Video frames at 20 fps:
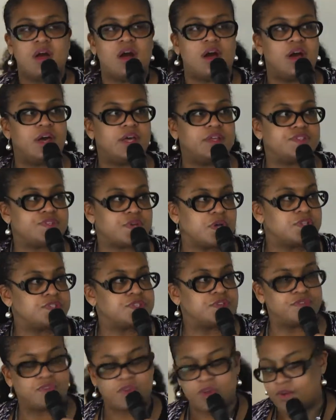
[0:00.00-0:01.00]
It's
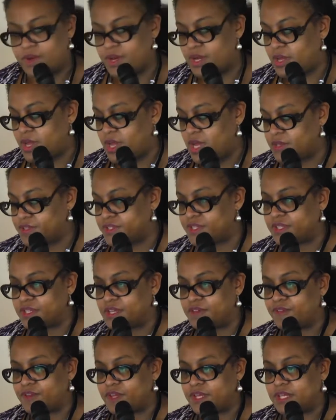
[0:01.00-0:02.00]
also very
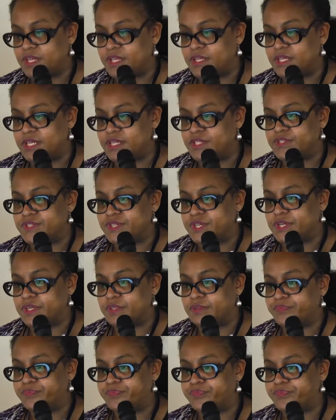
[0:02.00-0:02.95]
significant in India.